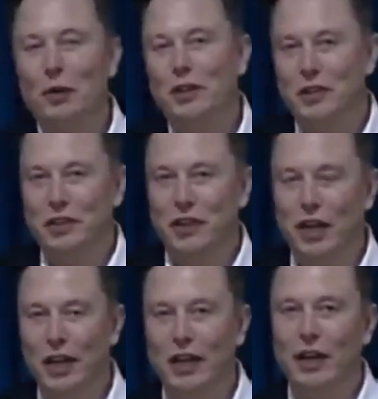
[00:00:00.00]
their
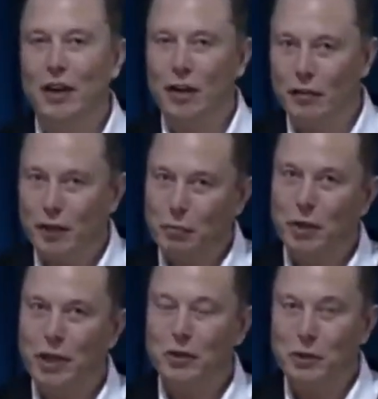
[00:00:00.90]
brain-computer
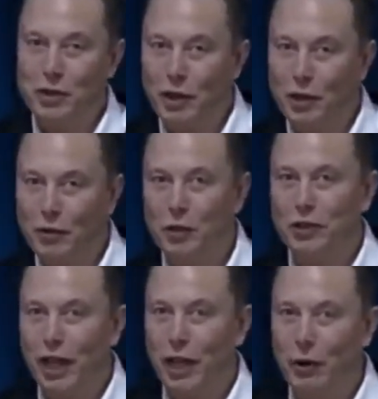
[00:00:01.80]
interface,
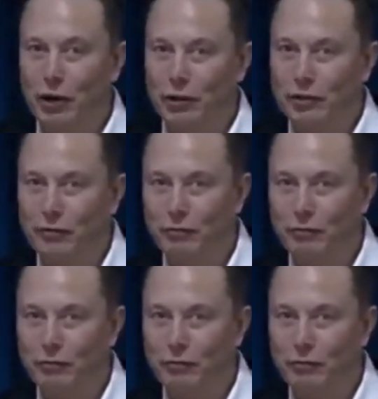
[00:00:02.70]
more specifically